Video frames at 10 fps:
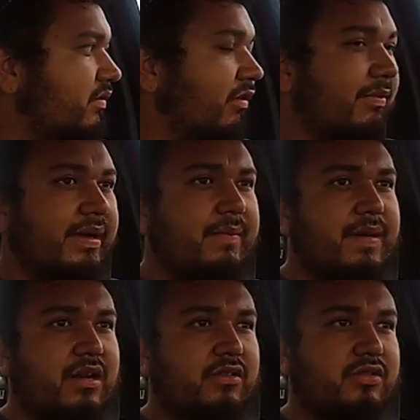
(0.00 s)
would be a
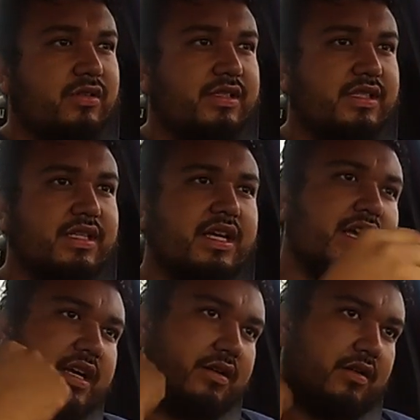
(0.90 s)
better choice than the
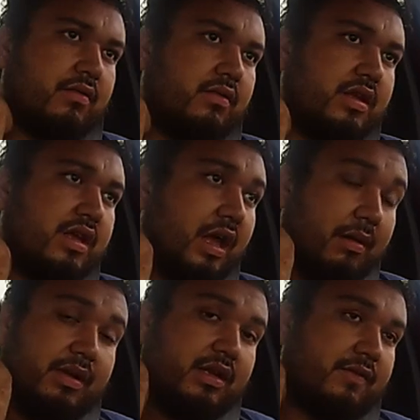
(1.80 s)
Echo.
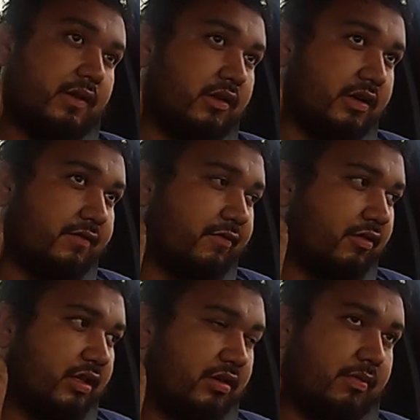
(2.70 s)
I mean, if you're looking
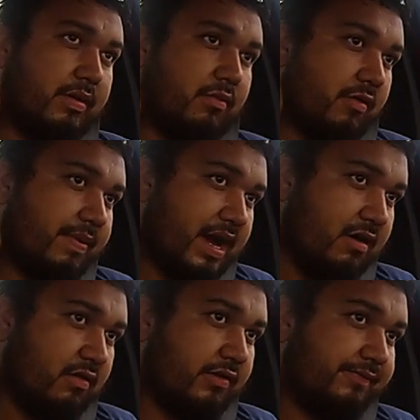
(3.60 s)
for a little bit more
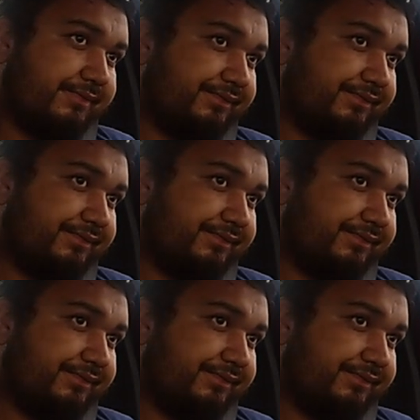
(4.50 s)
power.